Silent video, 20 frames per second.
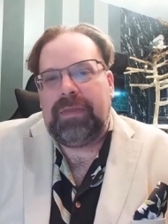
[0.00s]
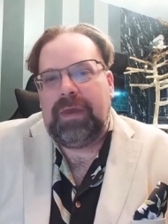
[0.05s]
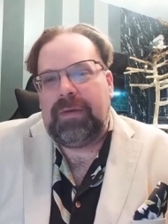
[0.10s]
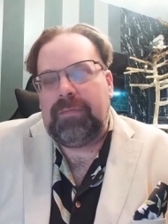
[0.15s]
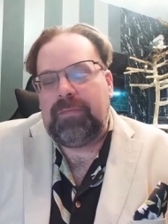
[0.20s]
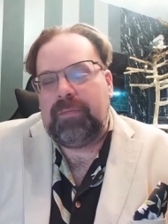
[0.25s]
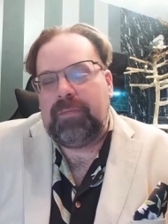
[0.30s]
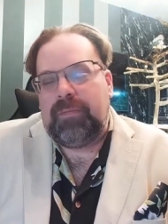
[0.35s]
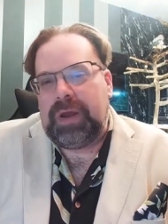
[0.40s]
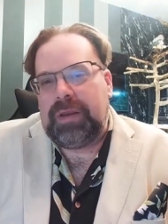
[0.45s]

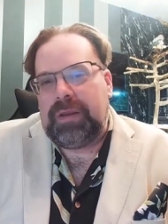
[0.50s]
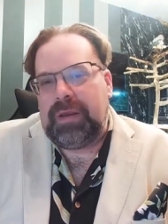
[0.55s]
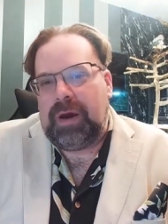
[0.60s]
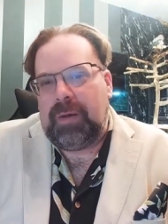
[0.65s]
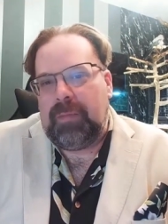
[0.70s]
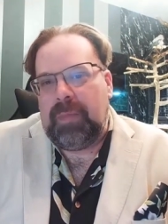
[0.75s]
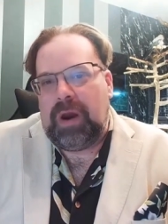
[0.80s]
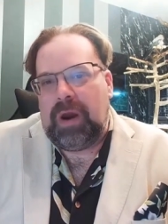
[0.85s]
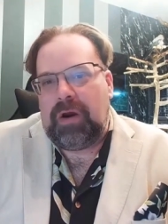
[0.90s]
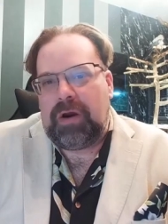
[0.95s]
But
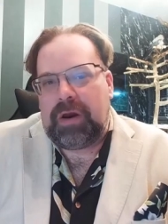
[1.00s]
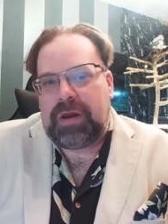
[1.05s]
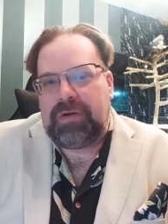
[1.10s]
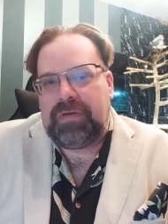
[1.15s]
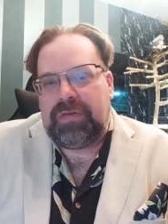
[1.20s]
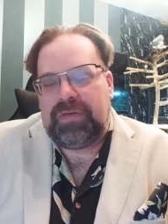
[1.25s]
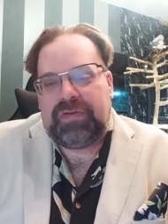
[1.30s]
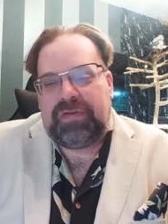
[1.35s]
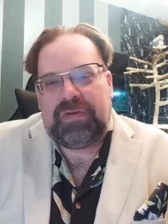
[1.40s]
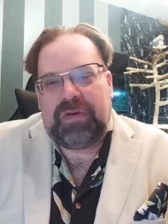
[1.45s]

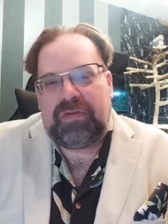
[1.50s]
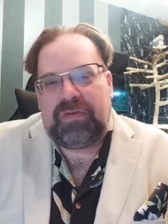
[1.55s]
Americans